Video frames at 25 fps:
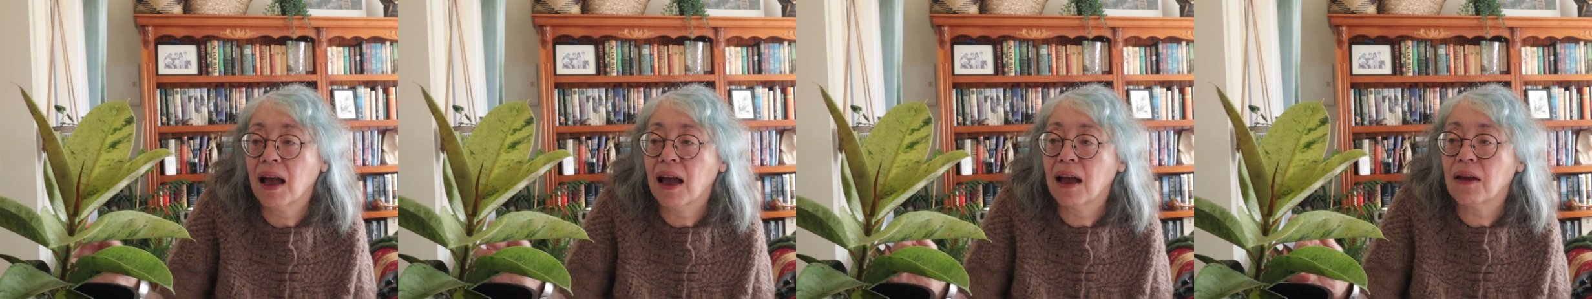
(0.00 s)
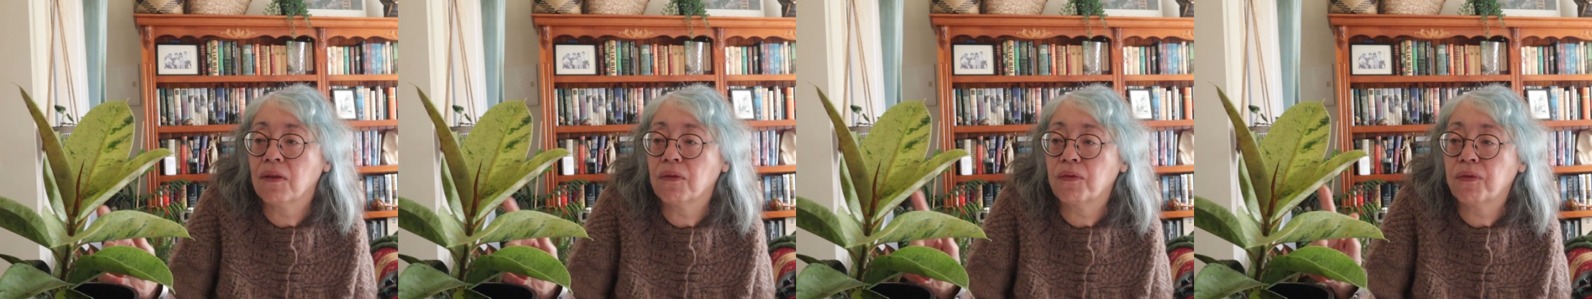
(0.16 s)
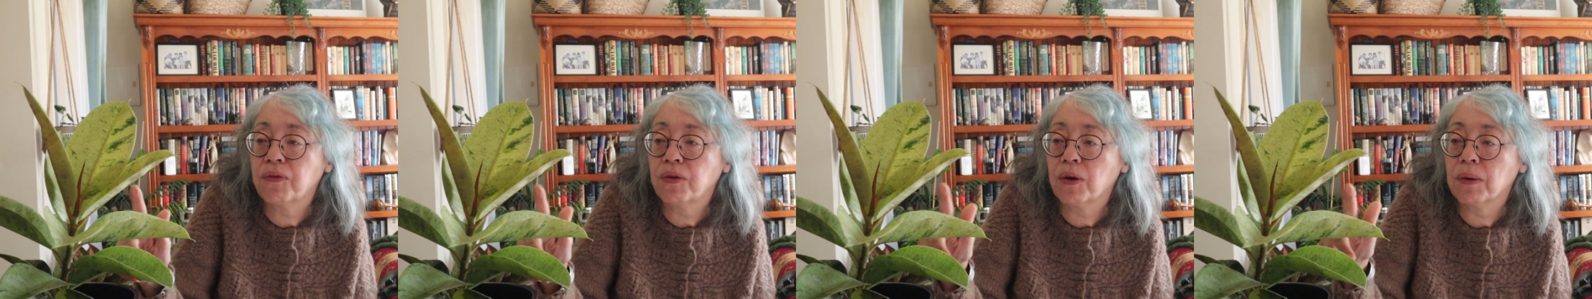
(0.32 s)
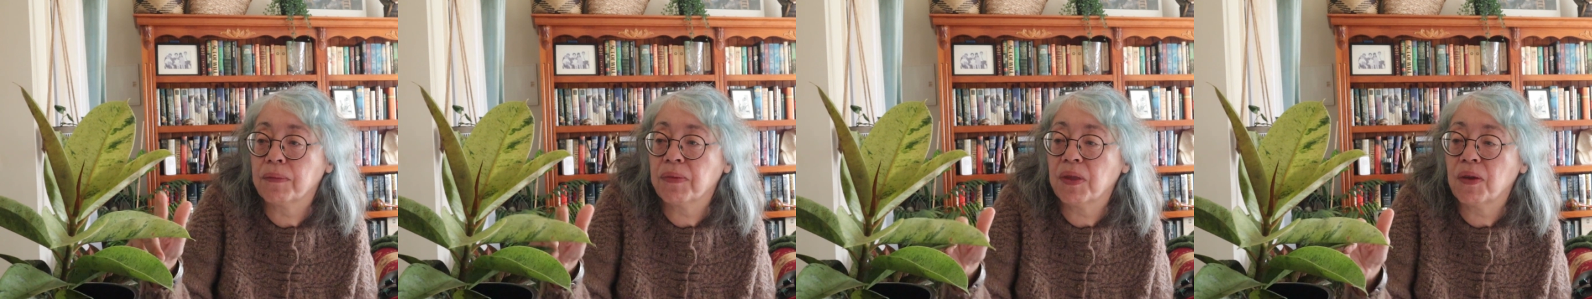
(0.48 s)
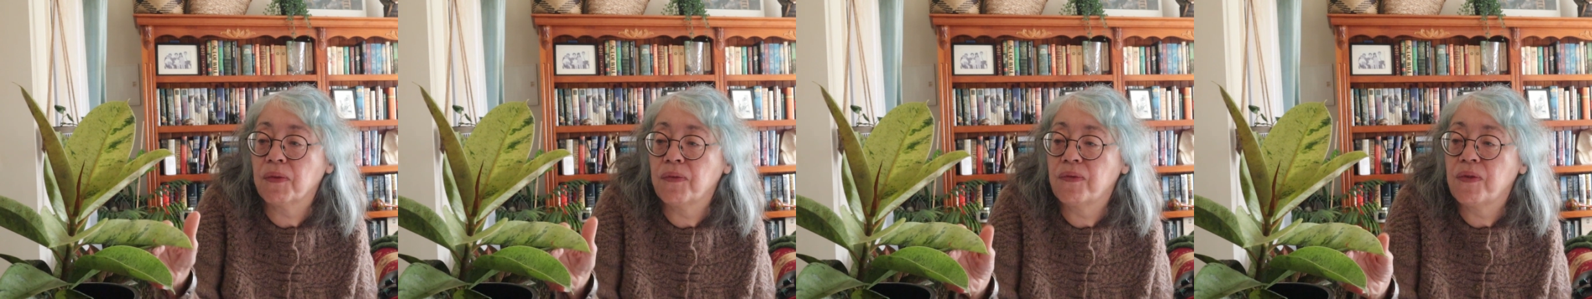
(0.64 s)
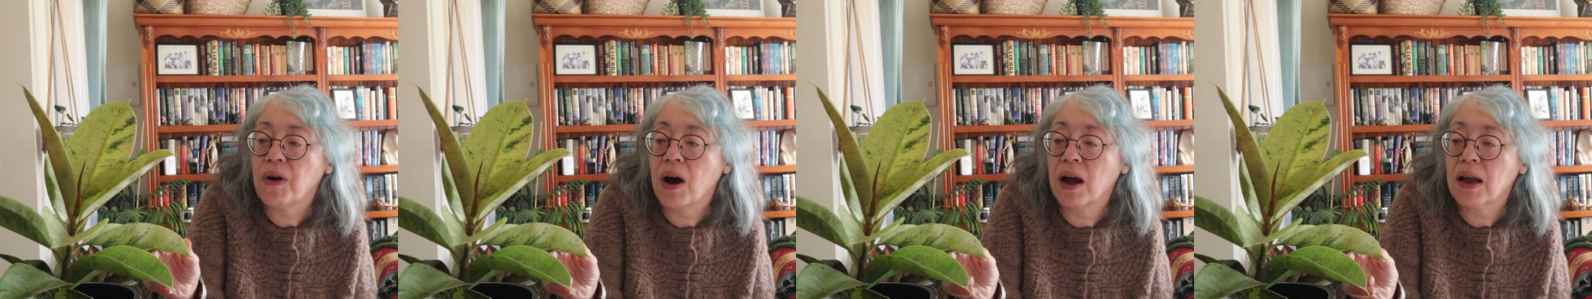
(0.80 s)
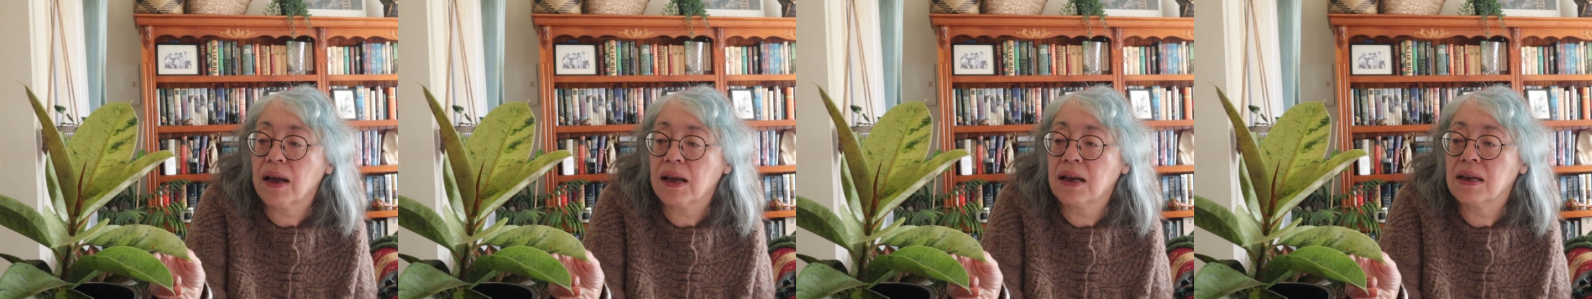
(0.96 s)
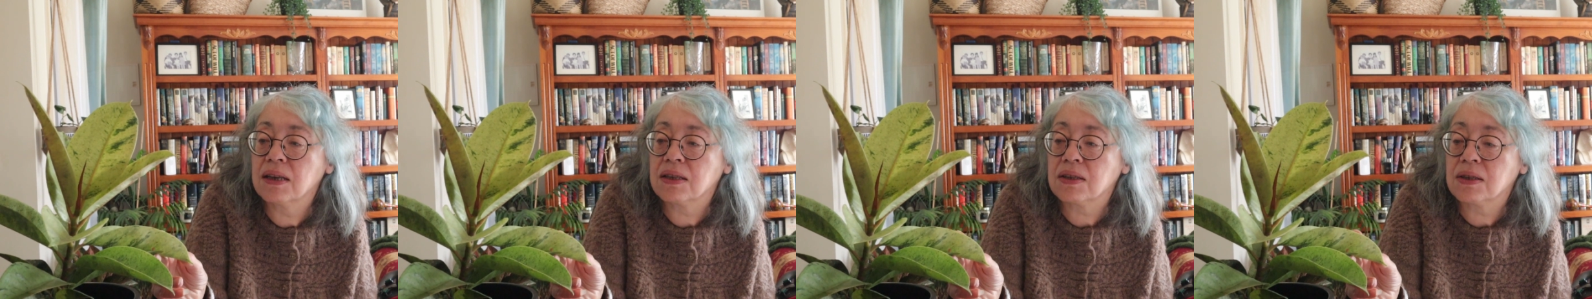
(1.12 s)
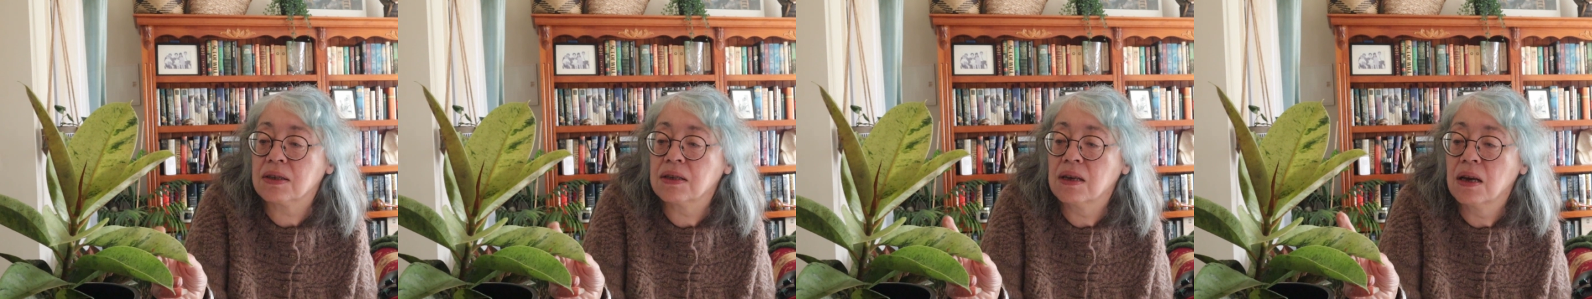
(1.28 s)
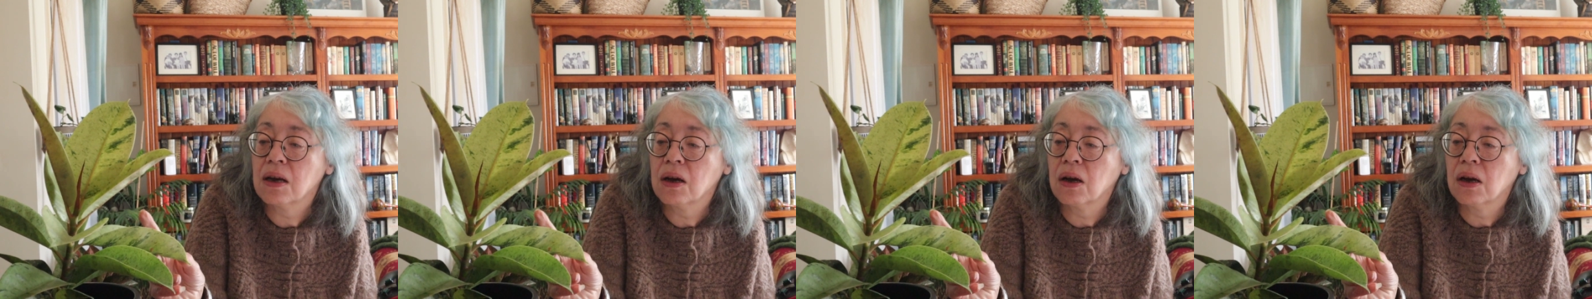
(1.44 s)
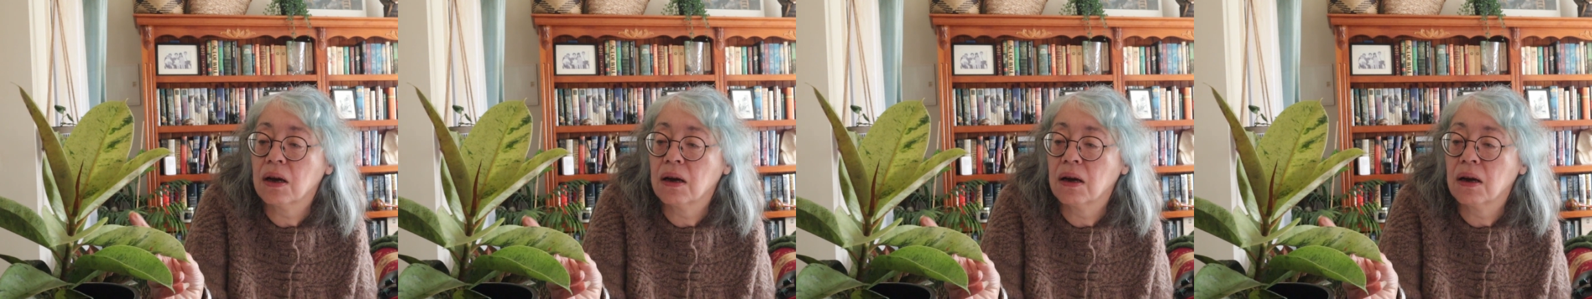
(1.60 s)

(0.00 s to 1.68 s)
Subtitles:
And from the Ficus